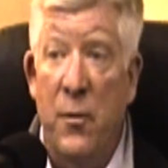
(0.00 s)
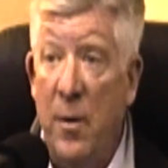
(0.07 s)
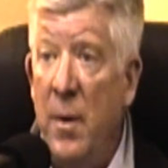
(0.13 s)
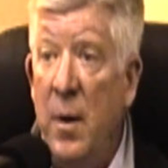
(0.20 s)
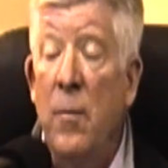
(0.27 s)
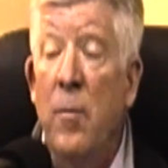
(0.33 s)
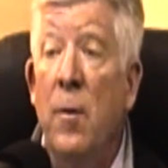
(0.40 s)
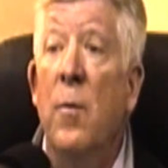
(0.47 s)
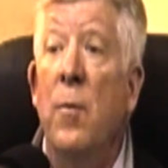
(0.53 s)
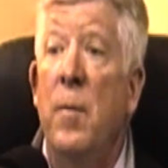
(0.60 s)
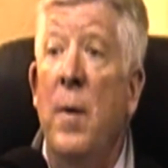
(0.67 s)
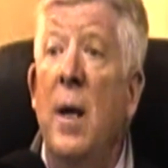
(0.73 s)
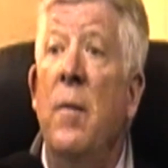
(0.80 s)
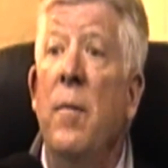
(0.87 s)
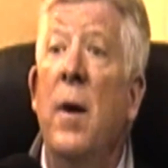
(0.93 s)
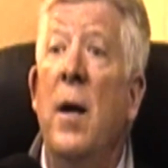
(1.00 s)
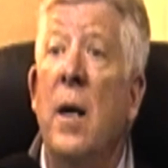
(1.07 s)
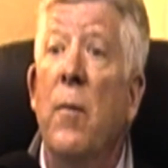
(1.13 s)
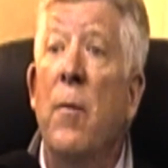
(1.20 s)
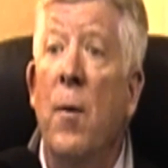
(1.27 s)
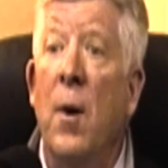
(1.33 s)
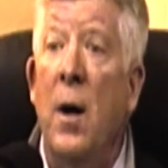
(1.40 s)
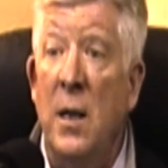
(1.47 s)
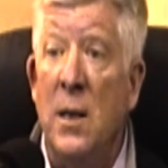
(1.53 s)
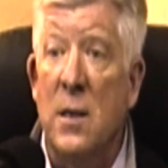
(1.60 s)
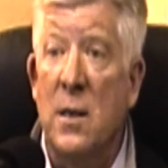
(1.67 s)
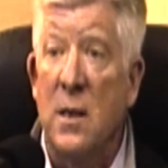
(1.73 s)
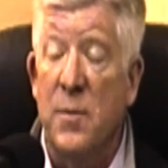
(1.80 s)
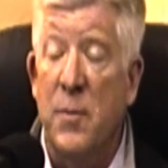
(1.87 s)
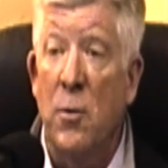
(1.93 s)
Somebody may
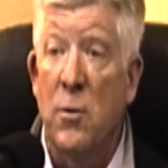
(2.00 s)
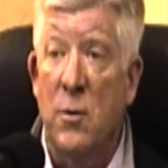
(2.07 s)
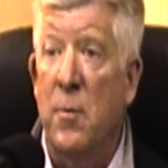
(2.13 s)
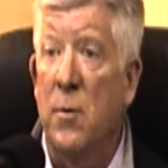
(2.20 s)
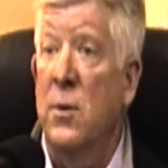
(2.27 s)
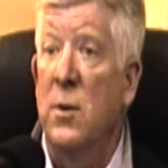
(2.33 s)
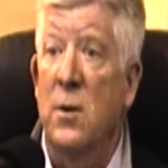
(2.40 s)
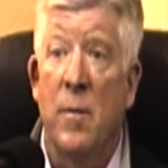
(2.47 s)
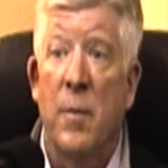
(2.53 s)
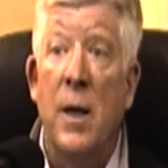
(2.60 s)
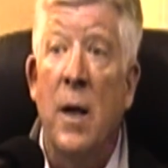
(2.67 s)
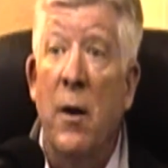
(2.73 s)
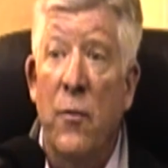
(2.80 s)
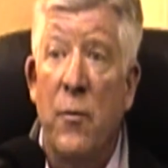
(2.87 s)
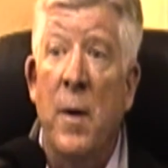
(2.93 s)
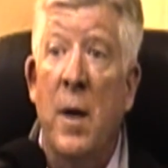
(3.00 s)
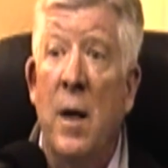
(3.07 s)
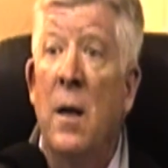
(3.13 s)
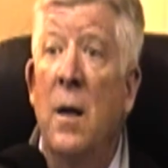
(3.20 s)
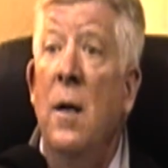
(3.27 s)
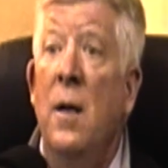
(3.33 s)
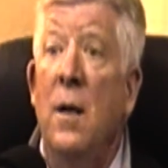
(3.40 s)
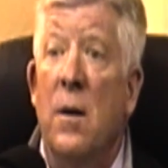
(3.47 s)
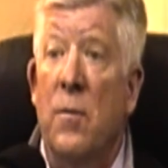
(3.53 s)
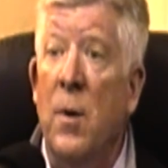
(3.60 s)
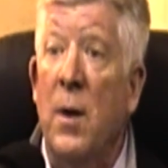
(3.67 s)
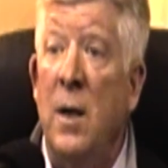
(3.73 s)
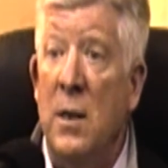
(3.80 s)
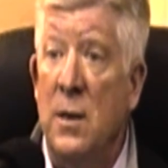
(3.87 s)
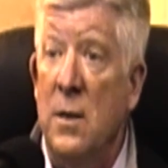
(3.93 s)
rise as the spokesperson. Somebody else may
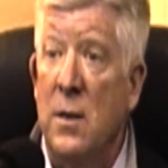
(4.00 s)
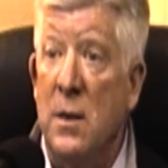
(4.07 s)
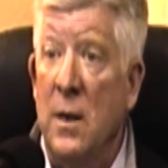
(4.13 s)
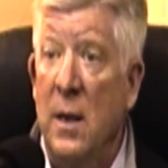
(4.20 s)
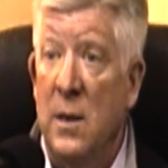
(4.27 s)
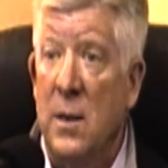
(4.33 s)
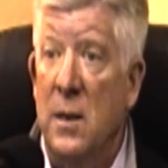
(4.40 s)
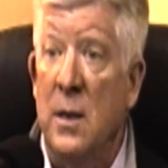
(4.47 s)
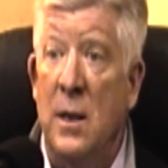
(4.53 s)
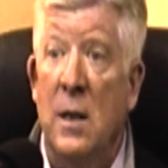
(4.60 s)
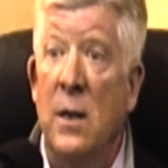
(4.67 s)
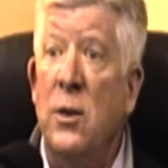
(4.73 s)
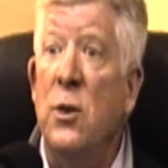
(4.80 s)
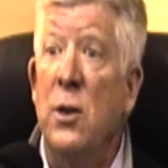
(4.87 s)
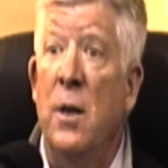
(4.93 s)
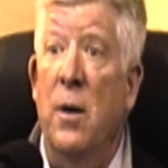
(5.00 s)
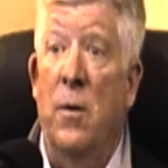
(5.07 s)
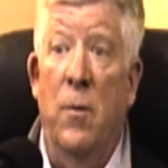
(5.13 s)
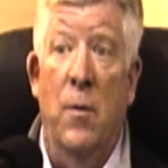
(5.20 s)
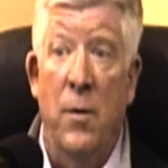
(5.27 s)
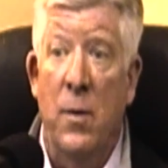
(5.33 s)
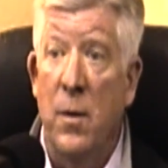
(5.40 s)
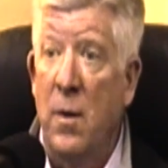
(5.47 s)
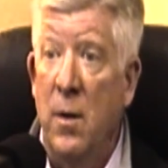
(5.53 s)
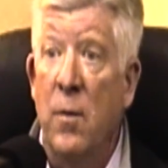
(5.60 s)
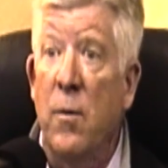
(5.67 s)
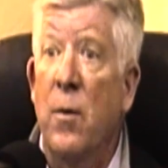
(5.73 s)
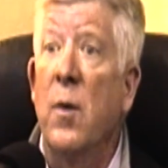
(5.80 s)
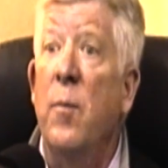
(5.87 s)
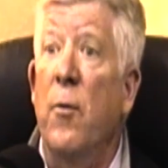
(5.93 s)
rise as the engineer or
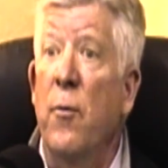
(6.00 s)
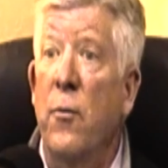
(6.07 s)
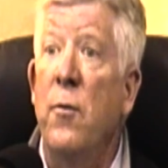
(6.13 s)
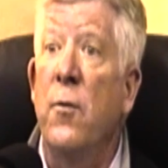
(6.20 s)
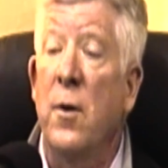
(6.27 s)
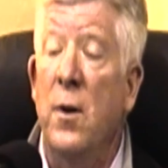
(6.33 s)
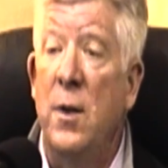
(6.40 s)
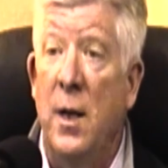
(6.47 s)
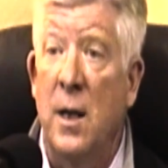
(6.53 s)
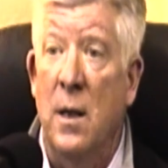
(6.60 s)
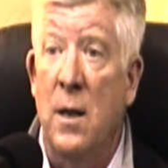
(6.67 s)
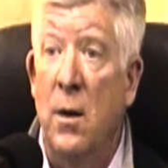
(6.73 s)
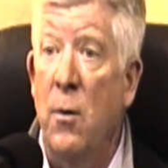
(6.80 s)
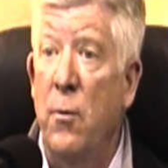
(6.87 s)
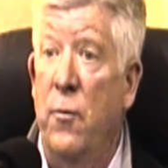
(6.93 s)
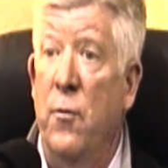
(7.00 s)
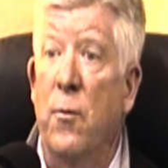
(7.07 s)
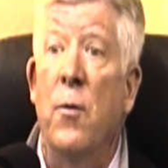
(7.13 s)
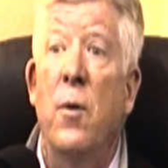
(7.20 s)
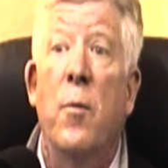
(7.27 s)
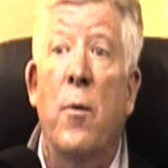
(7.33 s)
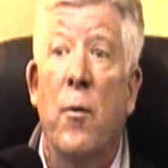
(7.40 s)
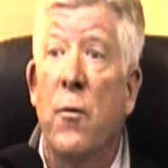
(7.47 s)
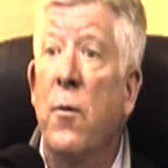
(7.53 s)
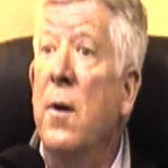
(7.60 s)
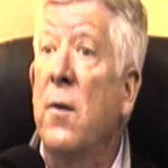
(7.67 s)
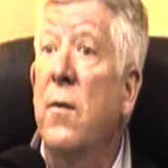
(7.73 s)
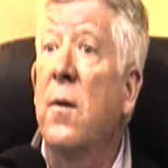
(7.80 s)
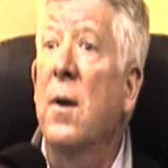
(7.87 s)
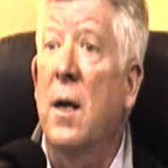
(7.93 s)
the person who's going to take the notes or the person
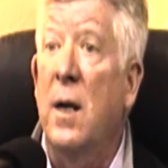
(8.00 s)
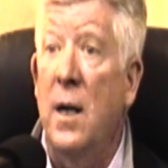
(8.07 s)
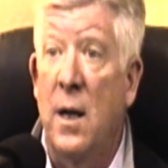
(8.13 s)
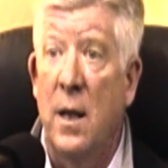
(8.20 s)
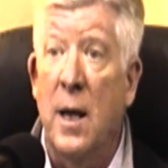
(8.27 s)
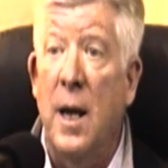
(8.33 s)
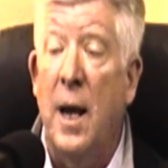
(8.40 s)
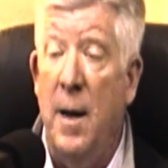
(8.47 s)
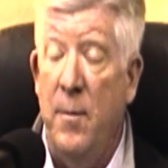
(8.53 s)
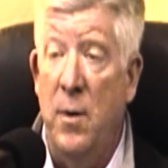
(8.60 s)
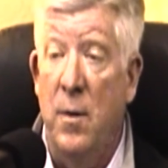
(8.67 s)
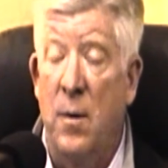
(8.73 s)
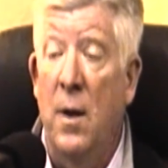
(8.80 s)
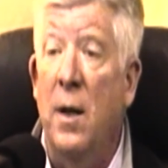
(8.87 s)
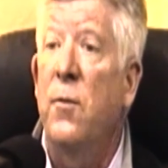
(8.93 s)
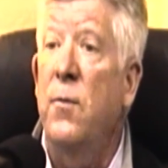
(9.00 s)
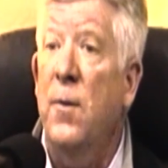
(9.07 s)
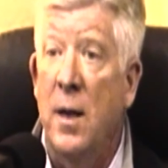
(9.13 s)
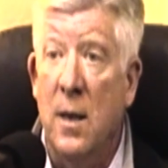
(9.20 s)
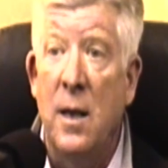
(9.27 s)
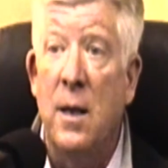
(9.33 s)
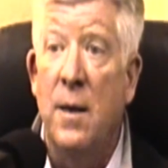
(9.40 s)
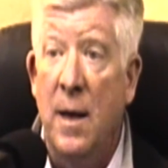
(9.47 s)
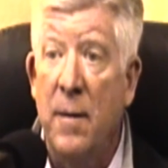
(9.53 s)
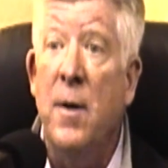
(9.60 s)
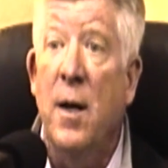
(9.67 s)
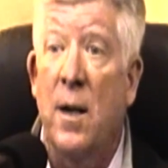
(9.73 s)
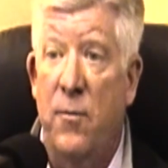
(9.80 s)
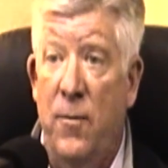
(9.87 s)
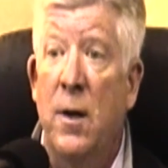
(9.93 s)
that's the kind of the captain. That's fine. They've
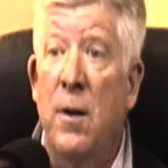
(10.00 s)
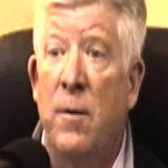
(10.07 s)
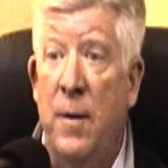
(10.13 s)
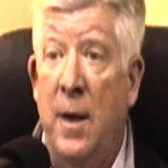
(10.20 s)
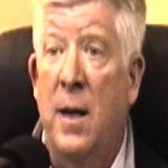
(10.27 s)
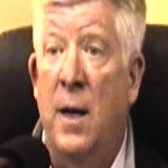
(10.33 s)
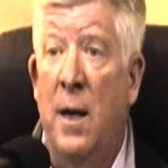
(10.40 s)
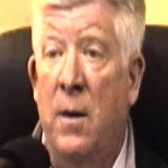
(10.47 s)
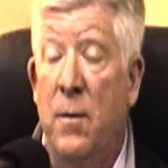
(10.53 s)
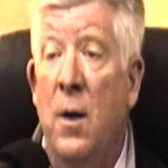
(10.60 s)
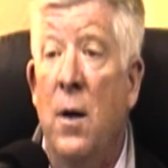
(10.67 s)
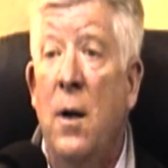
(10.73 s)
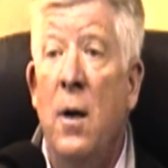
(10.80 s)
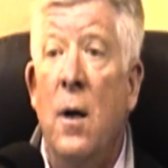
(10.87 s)
got to figure that out.